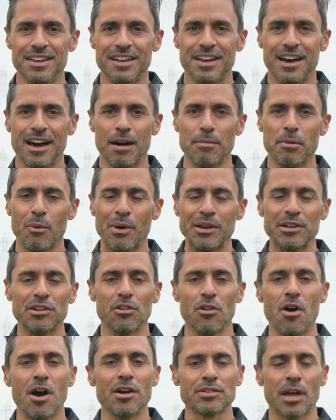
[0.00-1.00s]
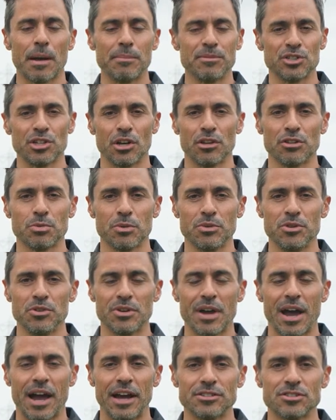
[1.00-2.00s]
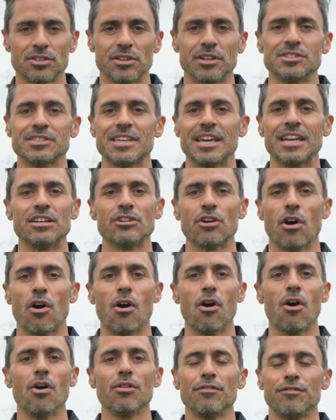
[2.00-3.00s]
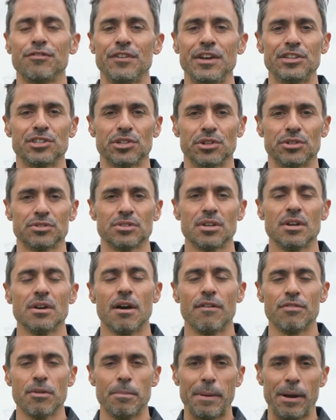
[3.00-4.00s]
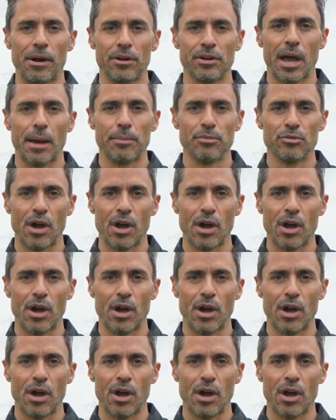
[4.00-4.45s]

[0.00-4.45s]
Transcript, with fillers: I've uh, been waiting a long time to share this with you guys. So let's get into all the features of the Paradym